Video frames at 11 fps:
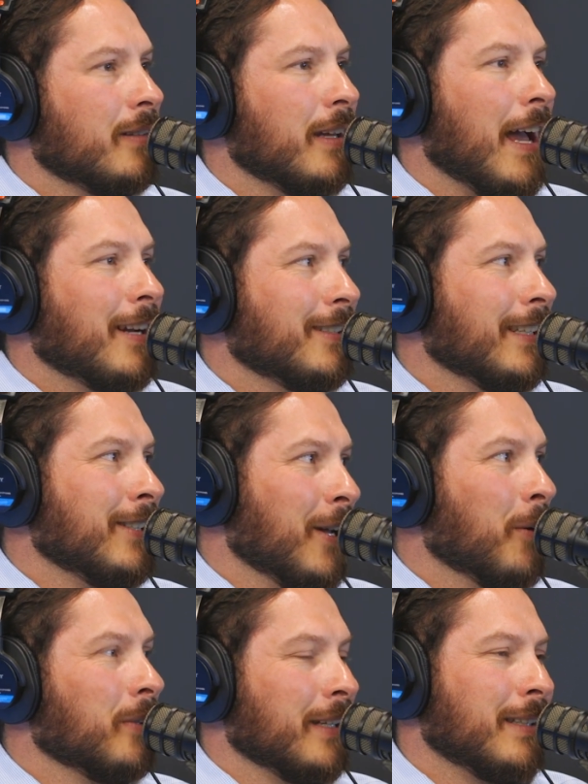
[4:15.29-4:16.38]
They actually
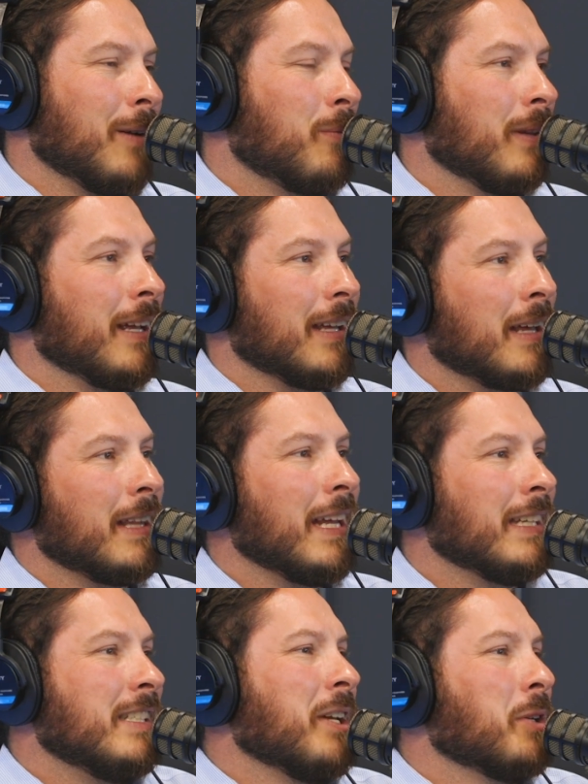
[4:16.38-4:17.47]
don't. Like they
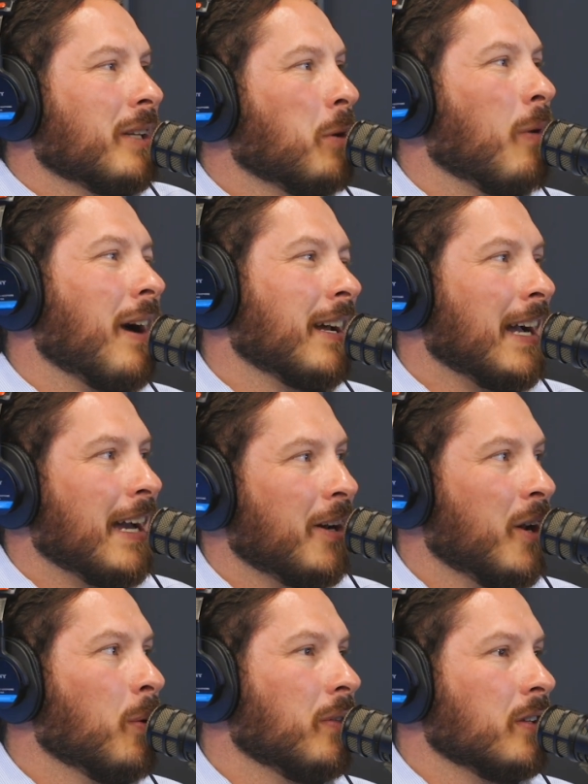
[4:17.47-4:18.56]
genuinely want to kind of
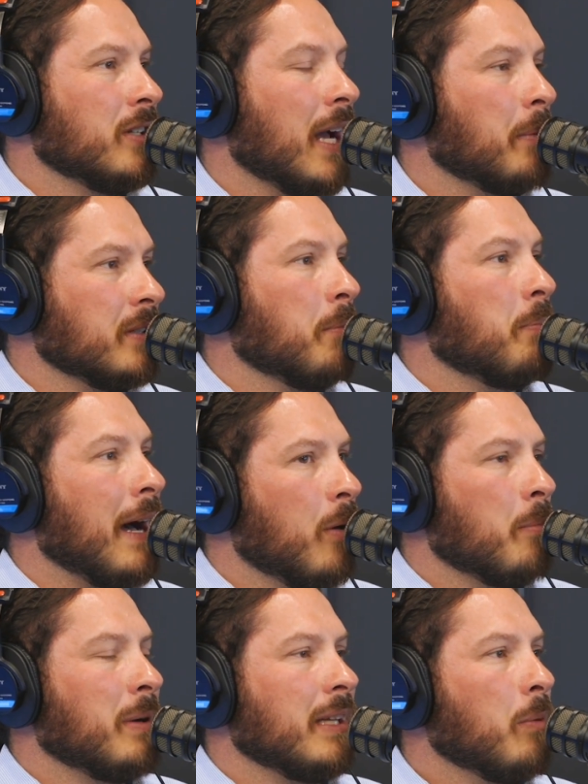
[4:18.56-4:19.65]
know what the job is
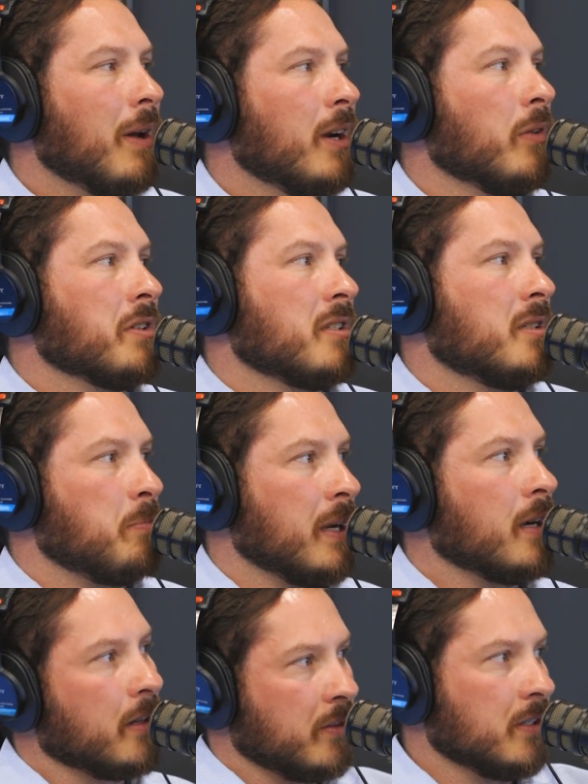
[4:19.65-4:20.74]
about, but they want to know the
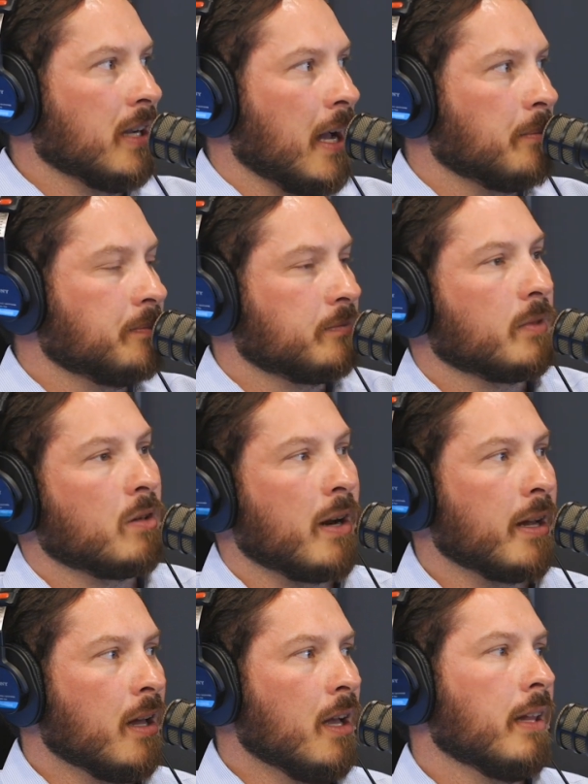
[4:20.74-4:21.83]
spirit of the job.
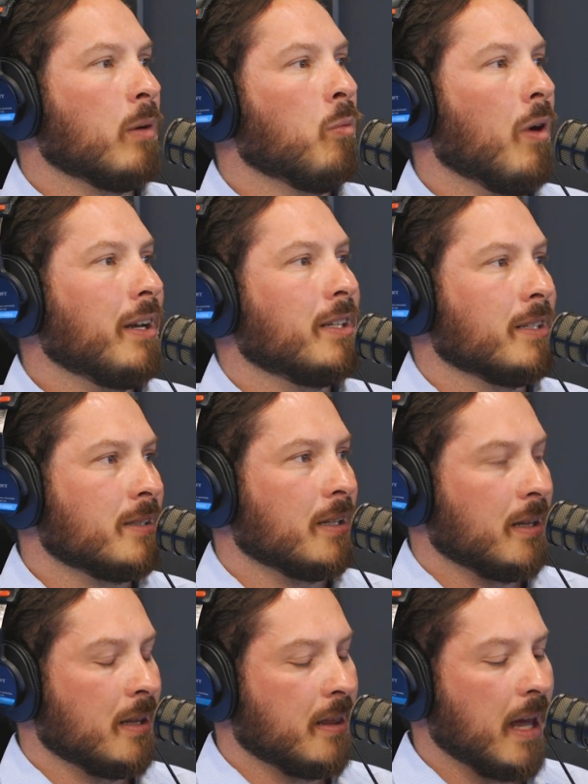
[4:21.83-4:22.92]
Right. Like what does
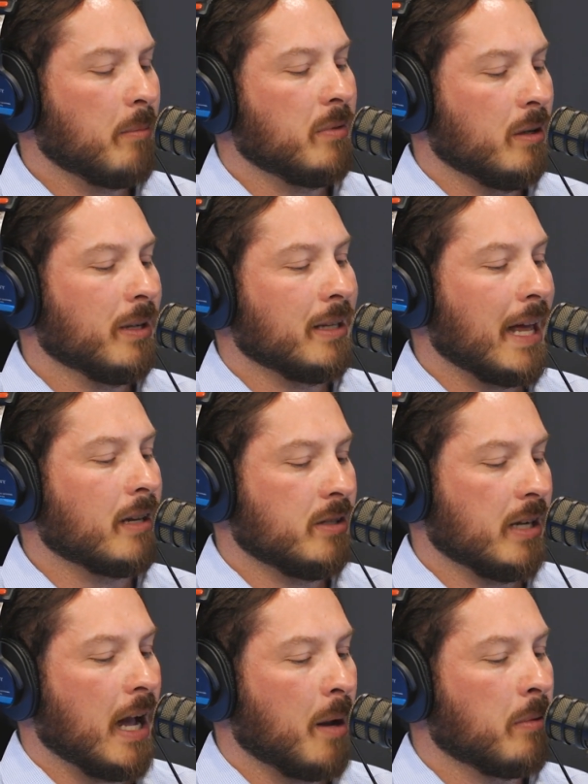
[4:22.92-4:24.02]
them doing that
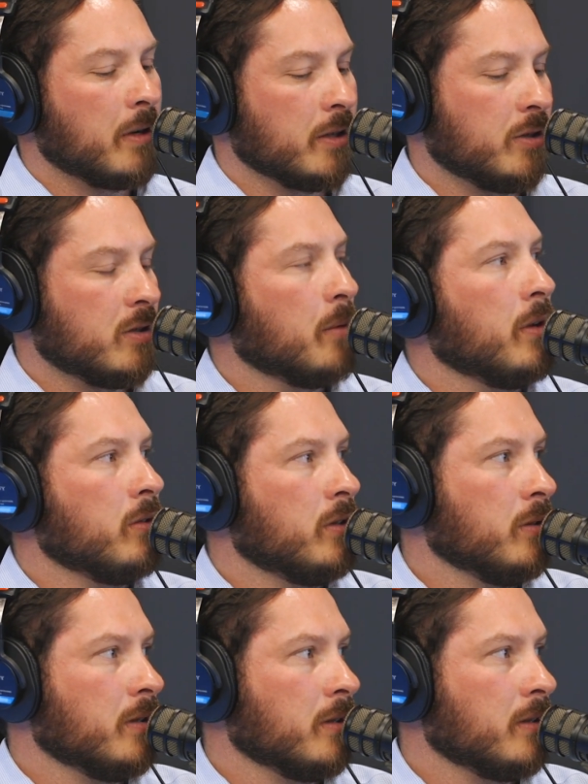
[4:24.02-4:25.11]
job contribute
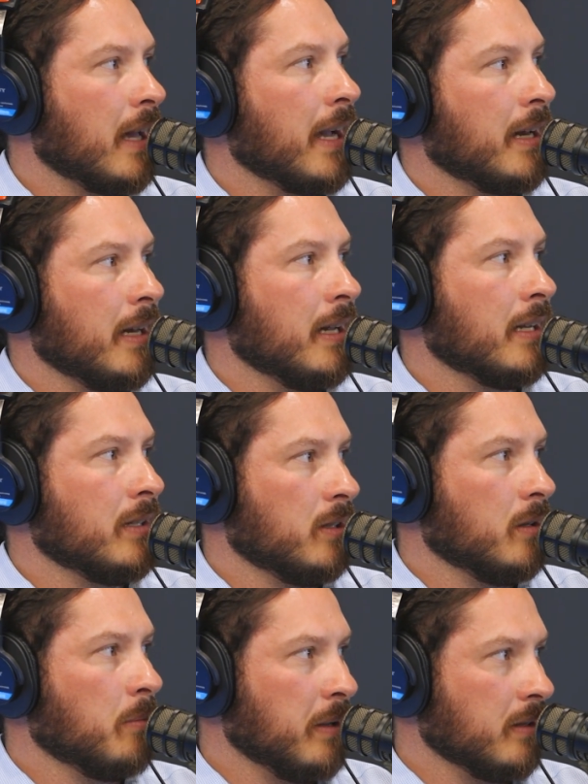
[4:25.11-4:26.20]
to society and
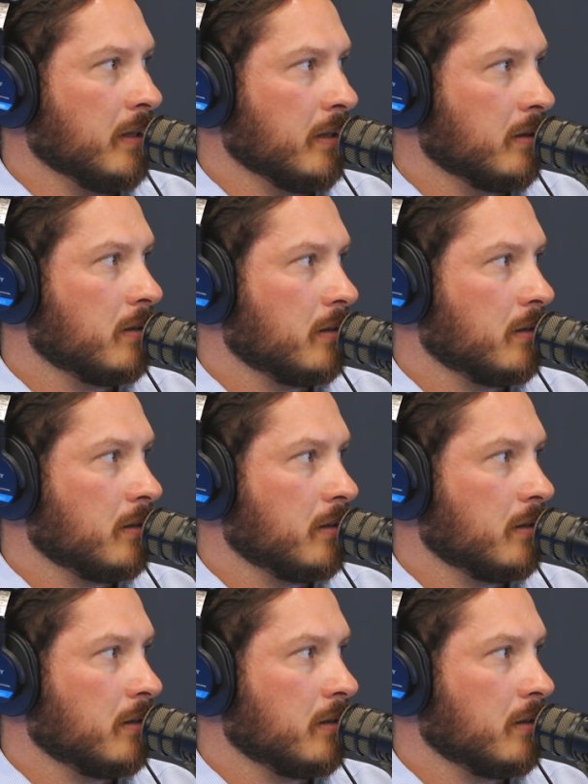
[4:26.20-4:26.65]
to the business?